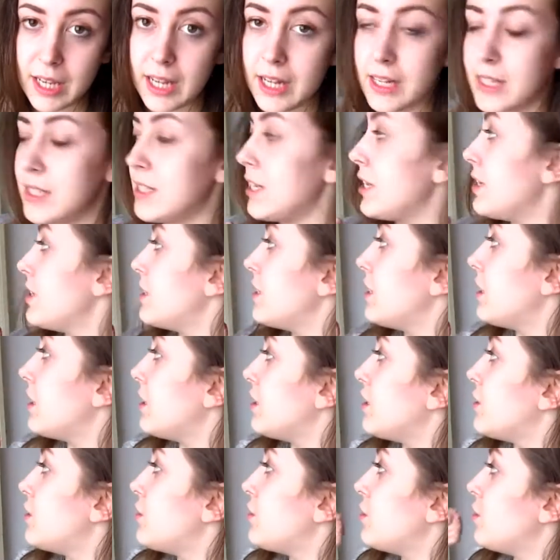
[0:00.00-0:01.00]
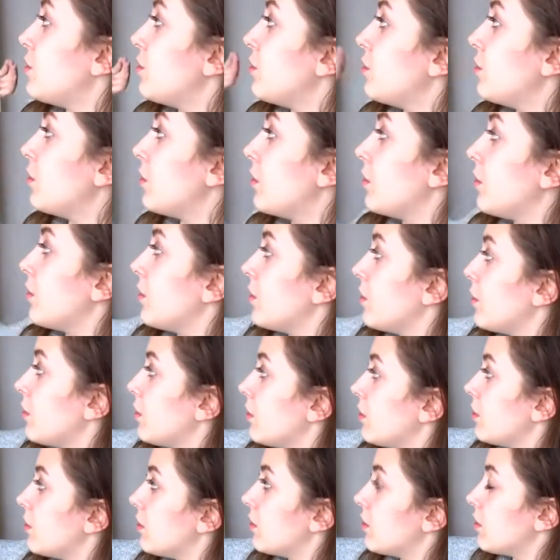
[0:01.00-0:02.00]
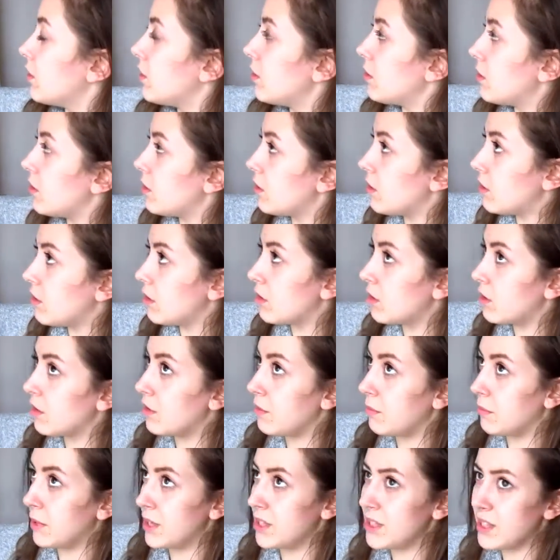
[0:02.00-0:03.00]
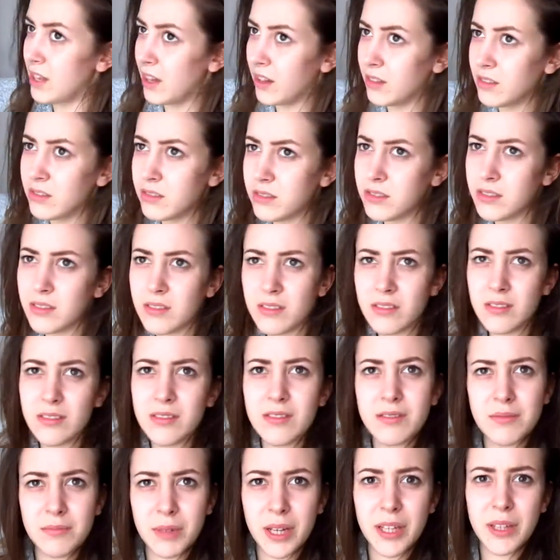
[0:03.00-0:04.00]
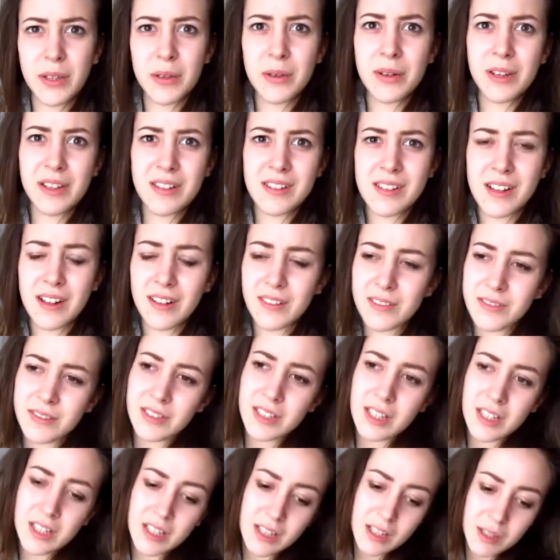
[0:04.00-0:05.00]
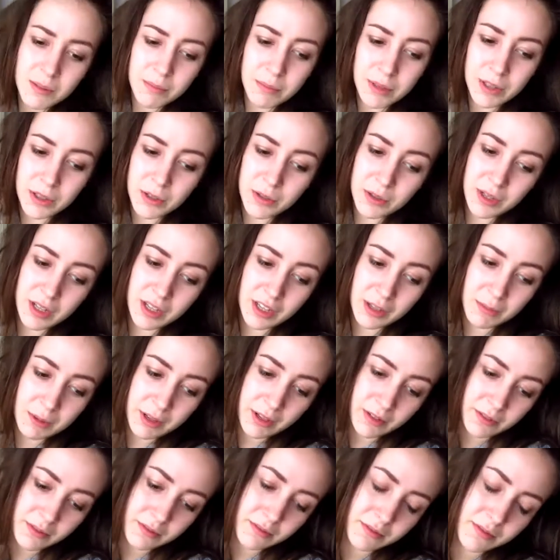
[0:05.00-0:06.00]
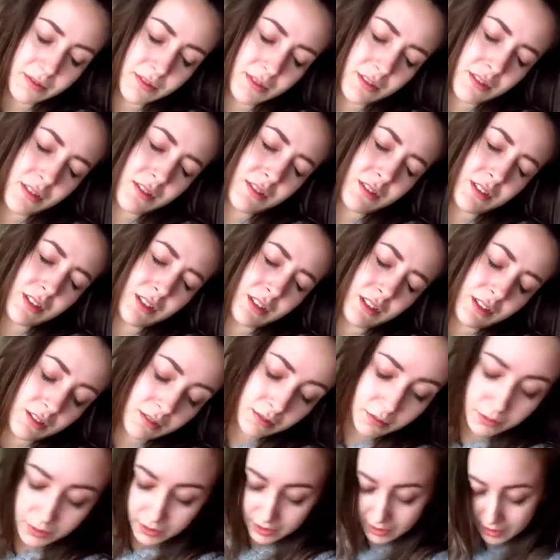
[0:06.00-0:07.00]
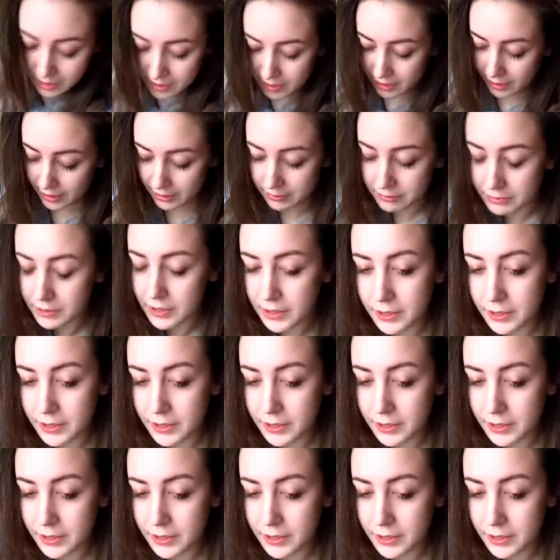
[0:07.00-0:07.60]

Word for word: and send it to myself, my uni self, my uni email. Okay, what's the time?